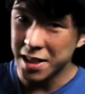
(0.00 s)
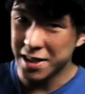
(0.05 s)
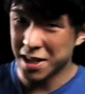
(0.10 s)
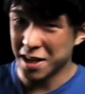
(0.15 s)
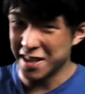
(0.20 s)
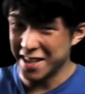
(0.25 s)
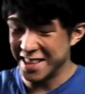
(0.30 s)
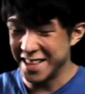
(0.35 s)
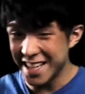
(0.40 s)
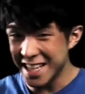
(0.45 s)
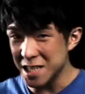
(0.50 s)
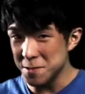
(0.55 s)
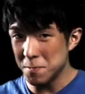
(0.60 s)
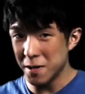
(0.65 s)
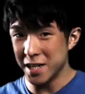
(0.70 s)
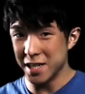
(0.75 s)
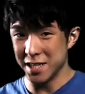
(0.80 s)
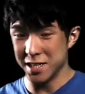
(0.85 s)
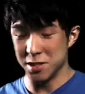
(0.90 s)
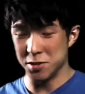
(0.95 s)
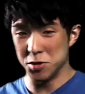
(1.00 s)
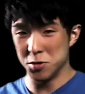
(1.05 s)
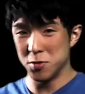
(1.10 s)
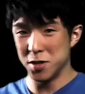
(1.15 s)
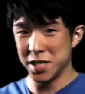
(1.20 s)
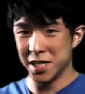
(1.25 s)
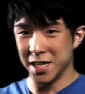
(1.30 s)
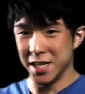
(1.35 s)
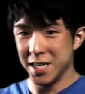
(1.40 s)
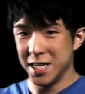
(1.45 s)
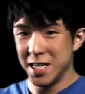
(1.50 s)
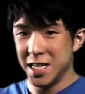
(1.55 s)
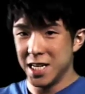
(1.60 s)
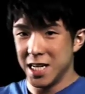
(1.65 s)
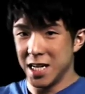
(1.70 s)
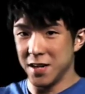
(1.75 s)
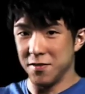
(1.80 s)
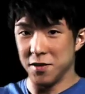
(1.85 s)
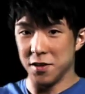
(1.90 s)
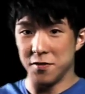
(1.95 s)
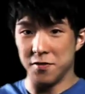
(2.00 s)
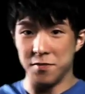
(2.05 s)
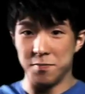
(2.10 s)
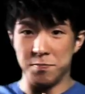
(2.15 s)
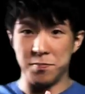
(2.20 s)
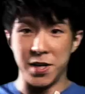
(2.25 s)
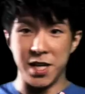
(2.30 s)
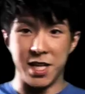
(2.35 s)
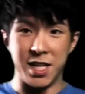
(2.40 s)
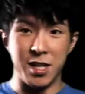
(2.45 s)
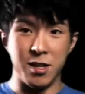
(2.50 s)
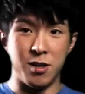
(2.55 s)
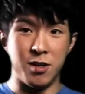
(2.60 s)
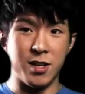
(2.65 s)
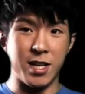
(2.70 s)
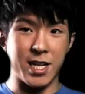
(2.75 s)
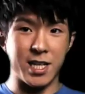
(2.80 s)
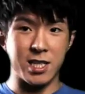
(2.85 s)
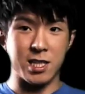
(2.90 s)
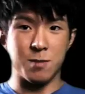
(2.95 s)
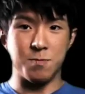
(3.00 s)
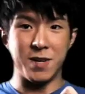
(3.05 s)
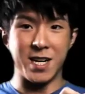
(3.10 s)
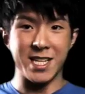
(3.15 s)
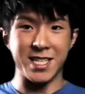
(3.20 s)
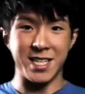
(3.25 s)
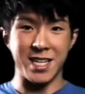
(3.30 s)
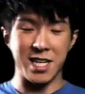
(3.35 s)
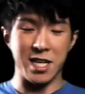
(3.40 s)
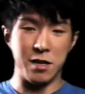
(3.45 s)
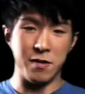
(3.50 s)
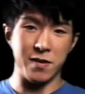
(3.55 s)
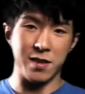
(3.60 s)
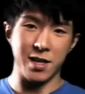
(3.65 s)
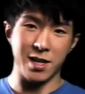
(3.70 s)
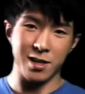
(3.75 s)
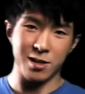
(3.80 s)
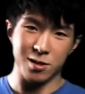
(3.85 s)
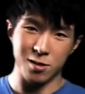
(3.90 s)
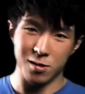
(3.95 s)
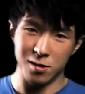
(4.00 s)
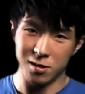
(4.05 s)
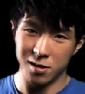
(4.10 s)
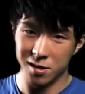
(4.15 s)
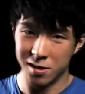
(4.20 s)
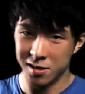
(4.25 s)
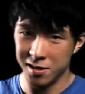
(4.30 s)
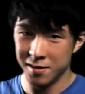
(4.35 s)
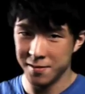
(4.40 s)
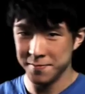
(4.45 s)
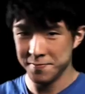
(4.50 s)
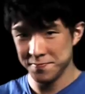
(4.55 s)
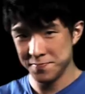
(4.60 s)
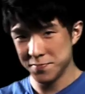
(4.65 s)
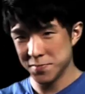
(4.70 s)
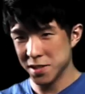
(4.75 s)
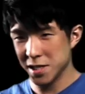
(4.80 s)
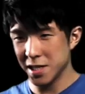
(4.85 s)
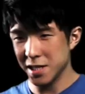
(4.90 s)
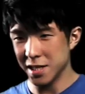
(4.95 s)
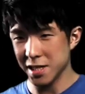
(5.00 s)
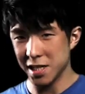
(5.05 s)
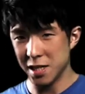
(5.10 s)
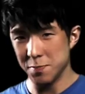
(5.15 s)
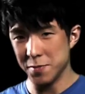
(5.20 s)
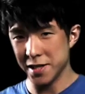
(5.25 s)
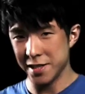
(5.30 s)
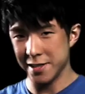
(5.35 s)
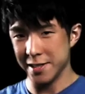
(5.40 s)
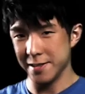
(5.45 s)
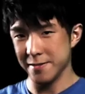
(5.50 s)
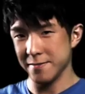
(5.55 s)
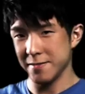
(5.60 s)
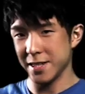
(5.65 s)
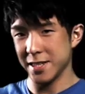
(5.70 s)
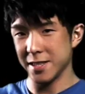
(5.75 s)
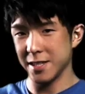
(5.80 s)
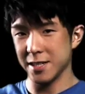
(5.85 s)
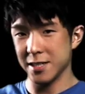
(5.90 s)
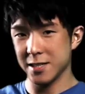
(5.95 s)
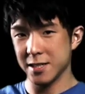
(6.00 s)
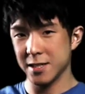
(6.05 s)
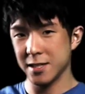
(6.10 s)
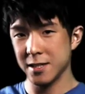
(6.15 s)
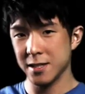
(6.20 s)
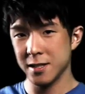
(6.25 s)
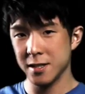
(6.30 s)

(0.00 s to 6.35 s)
Now the next part is you don't want to have your pinky all spastic and everything, so kind of keep it clean like this.